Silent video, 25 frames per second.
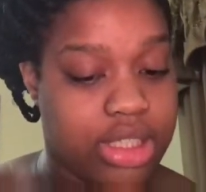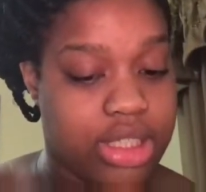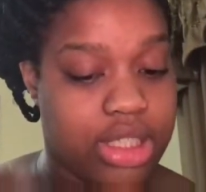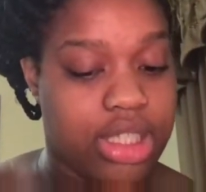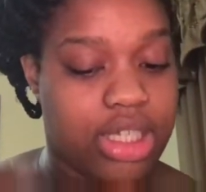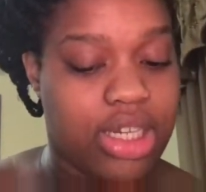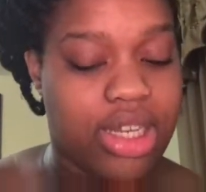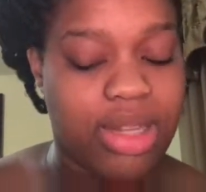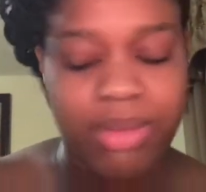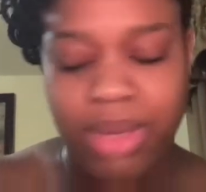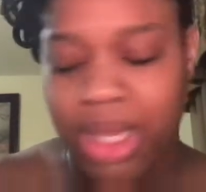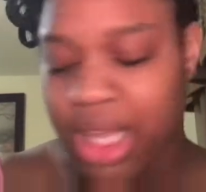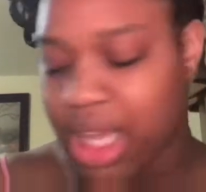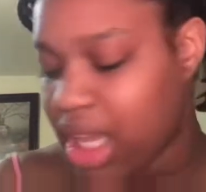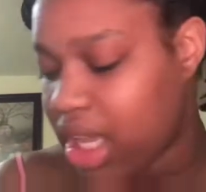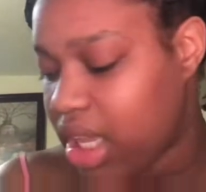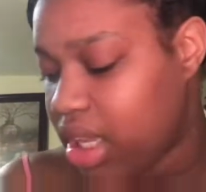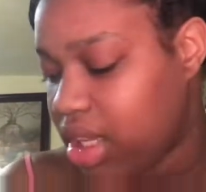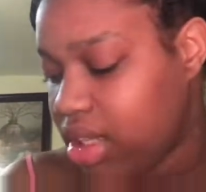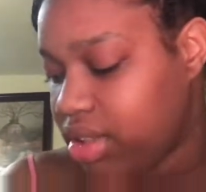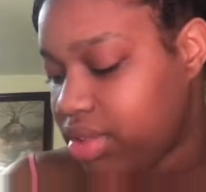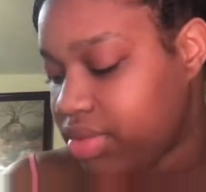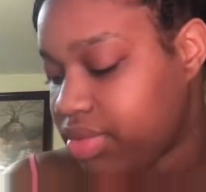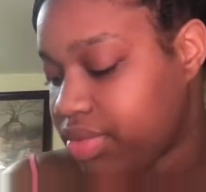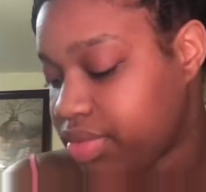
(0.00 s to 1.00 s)
And I'm like,
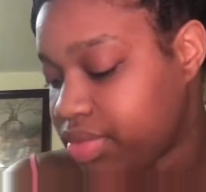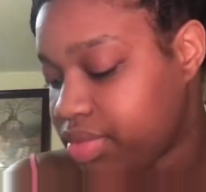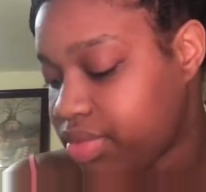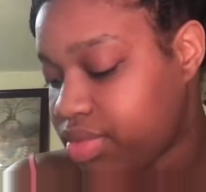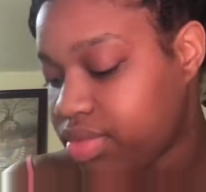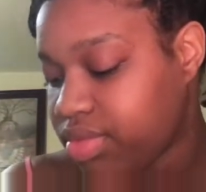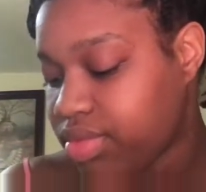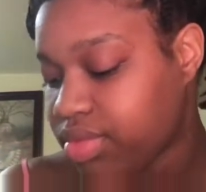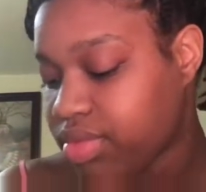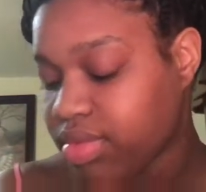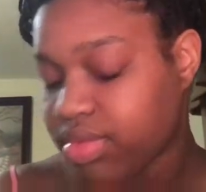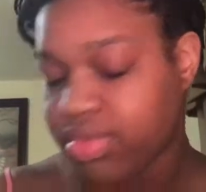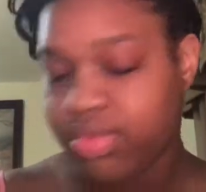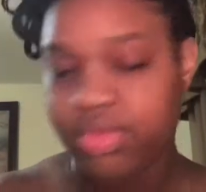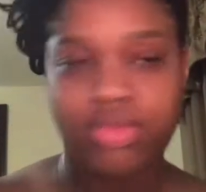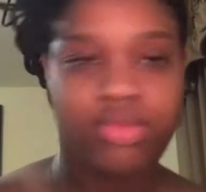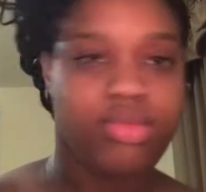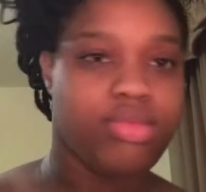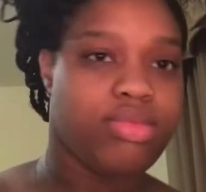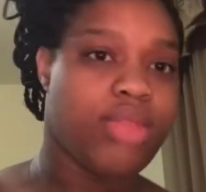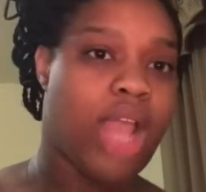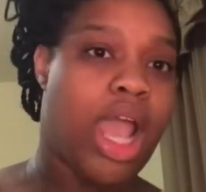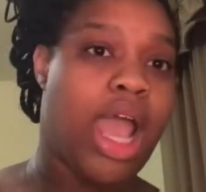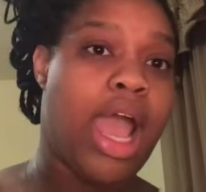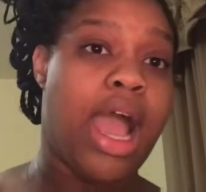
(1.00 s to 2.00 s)

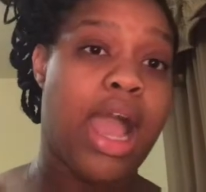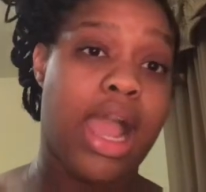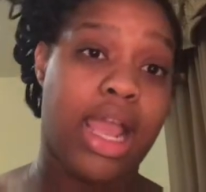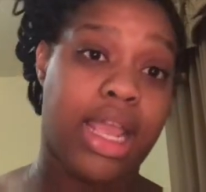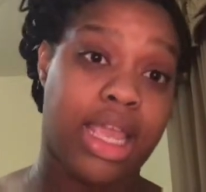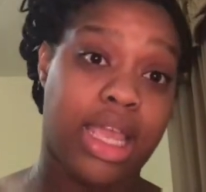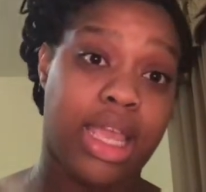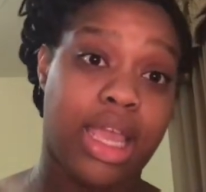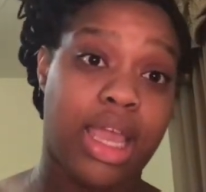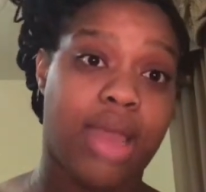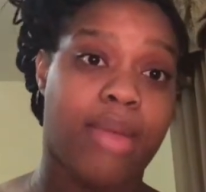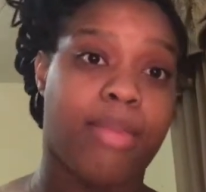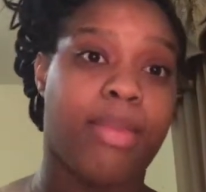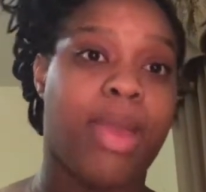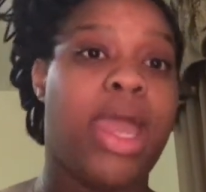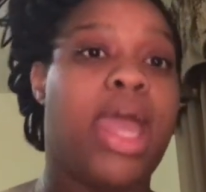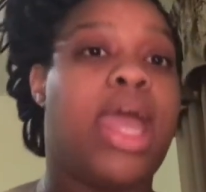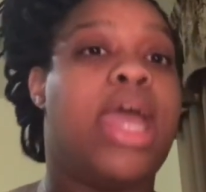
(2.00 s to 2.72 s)
I am.